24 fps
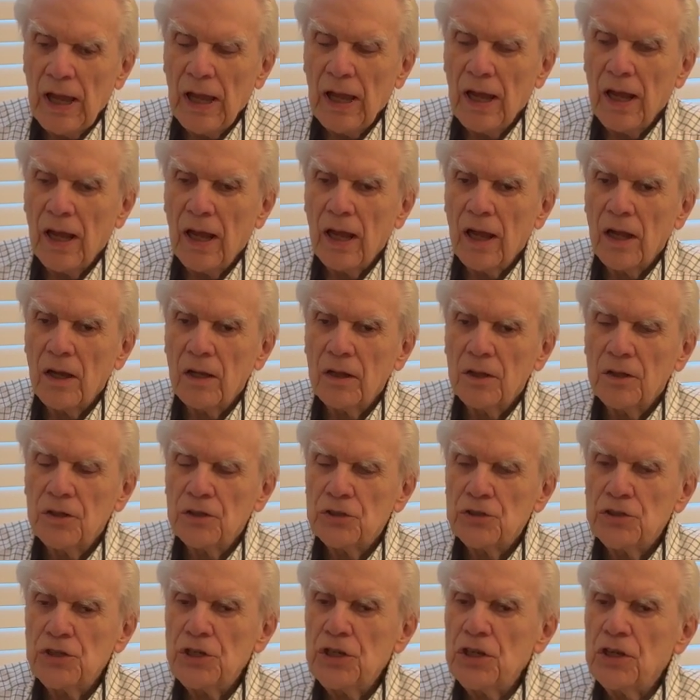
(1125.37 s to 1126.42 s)
Uh,
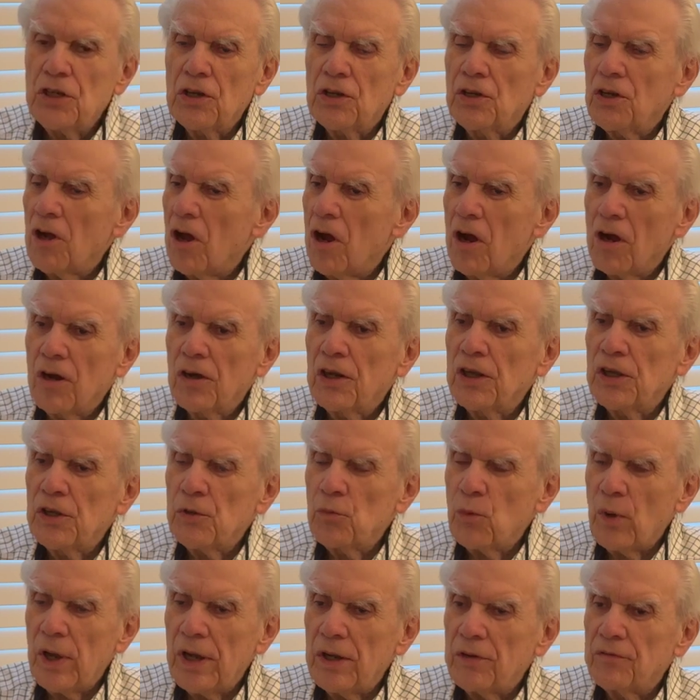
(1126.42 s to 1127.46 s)
she could hardly
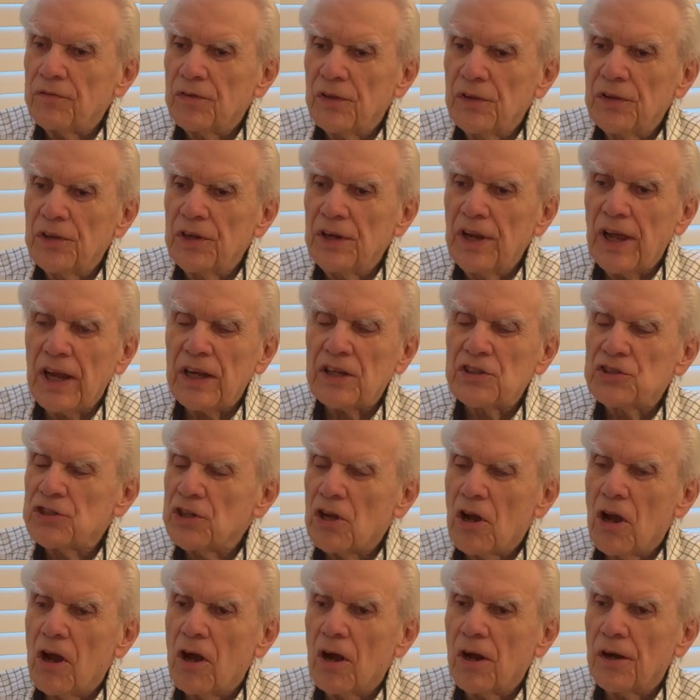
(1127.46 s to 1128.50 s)
wait for the next
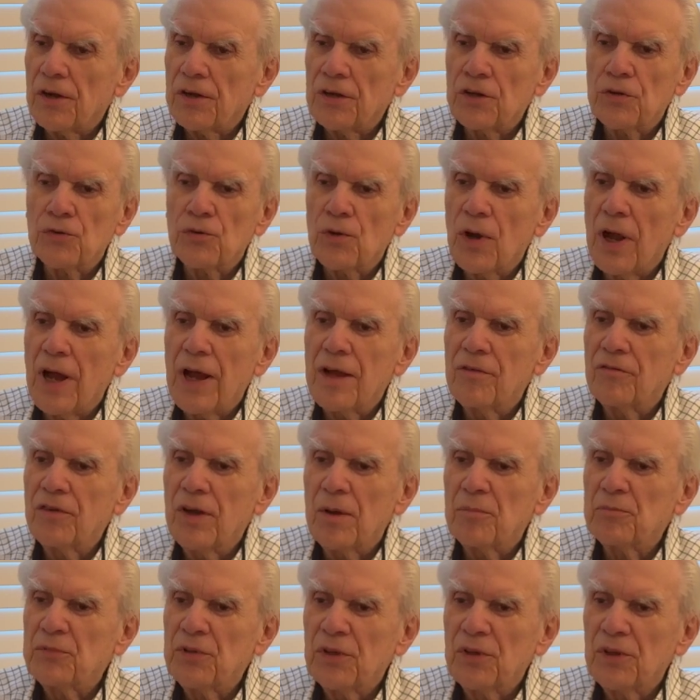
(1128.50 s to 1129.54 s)
car to drive
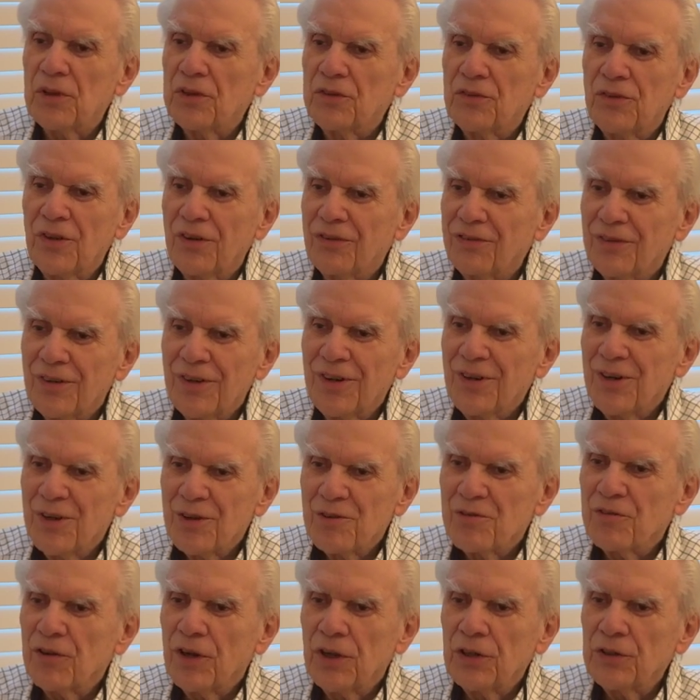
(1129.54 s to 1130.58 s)
up to the
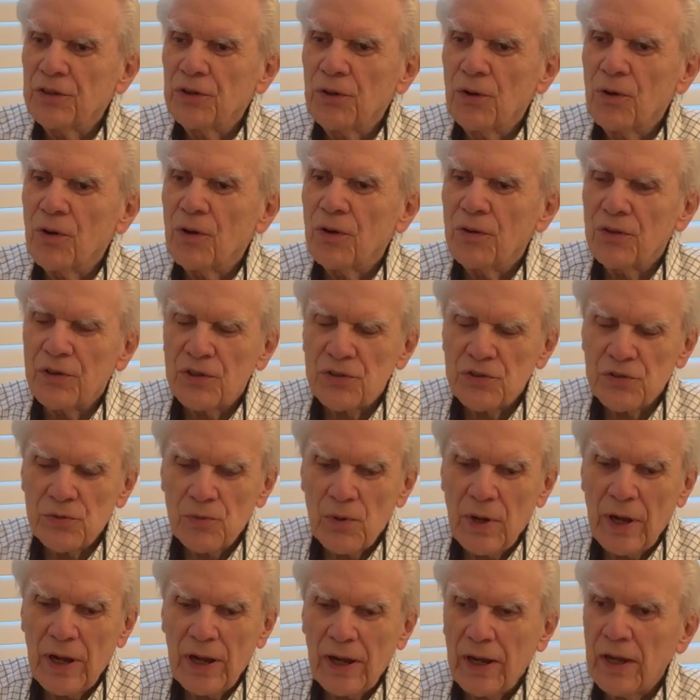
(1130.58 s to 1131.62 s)
front door of the
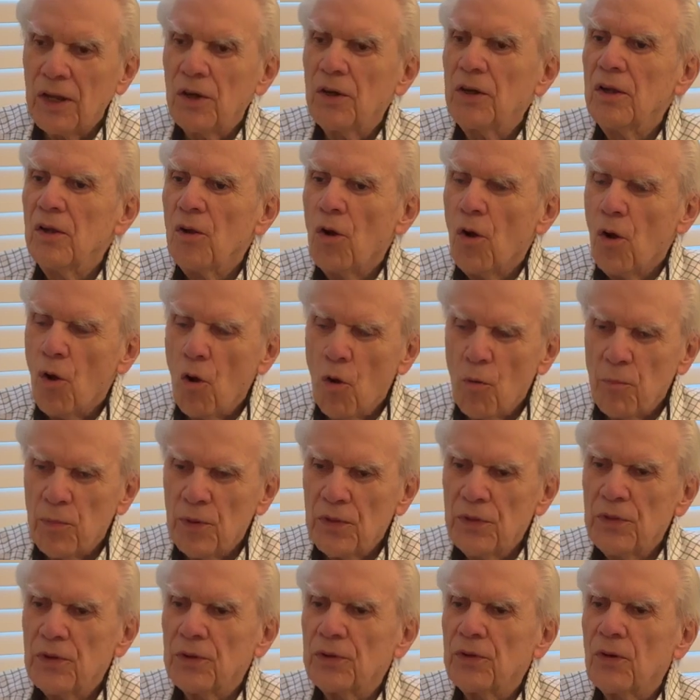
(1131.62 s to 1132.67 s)
swag and
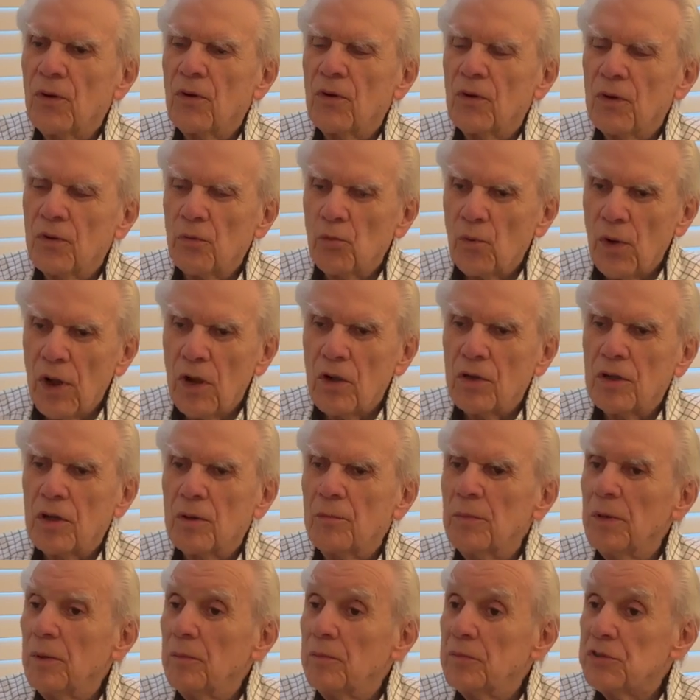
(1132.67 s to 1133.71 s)
open the door and welcome
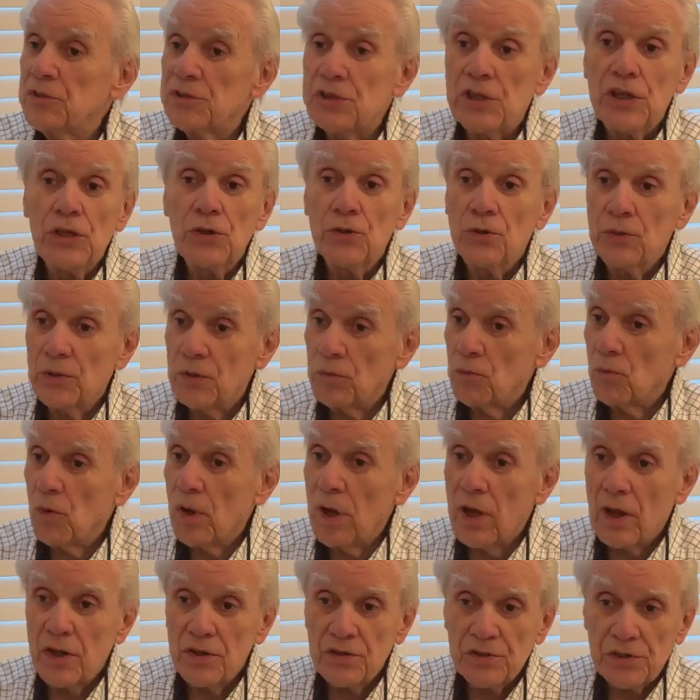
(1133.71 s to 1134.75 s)
them, see who it
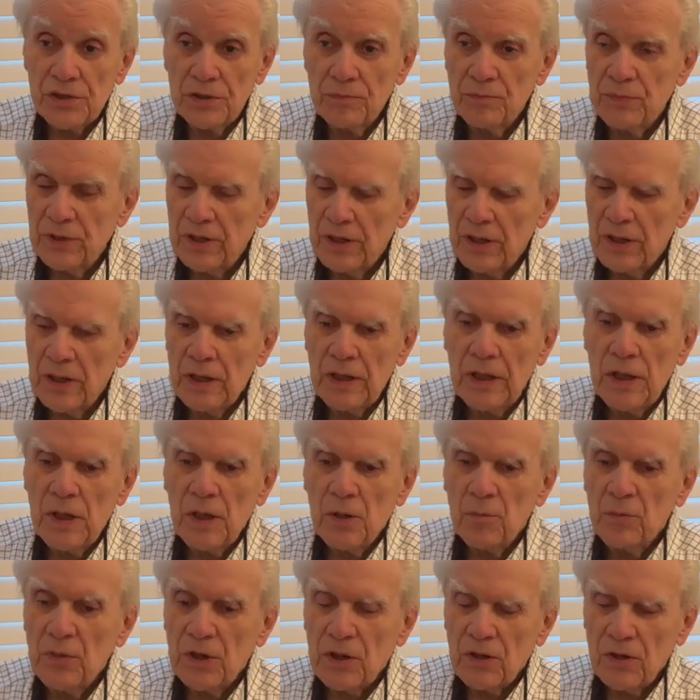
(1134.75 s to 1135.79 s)
was, and be,
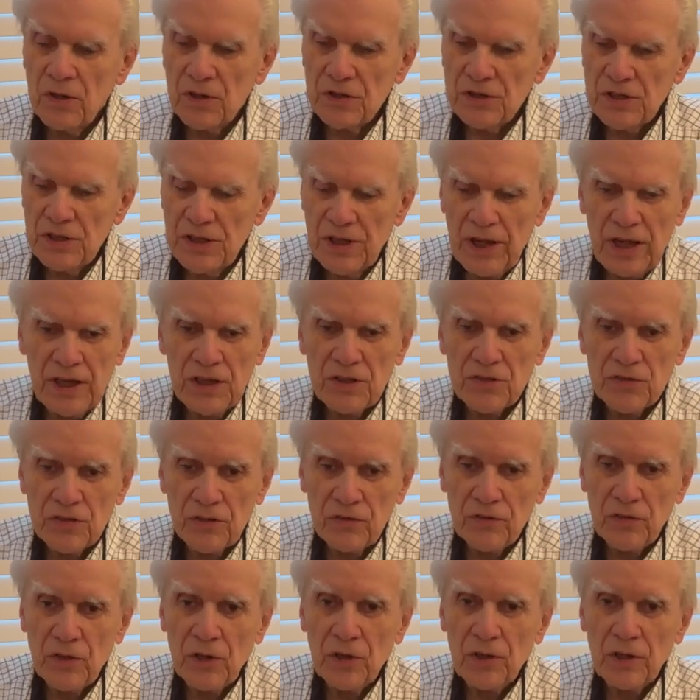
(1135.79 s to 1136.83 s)
because an
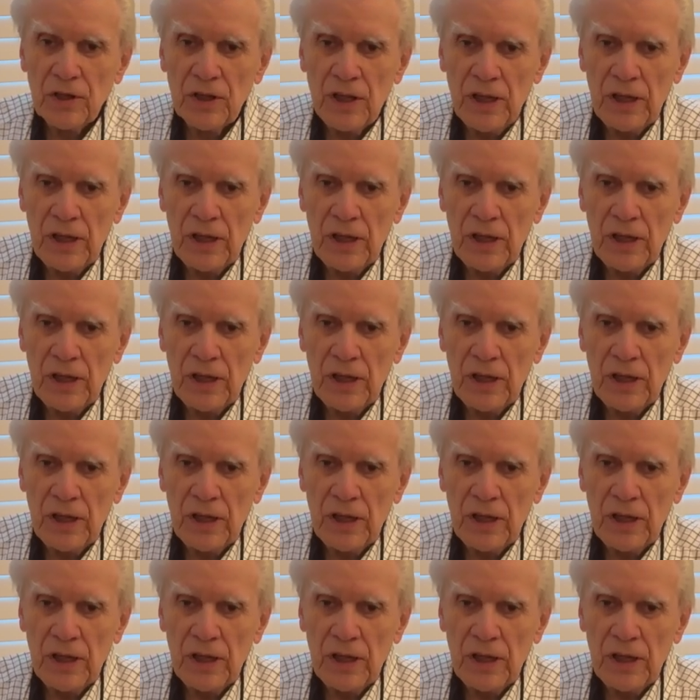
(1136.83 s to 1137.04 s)
extrovert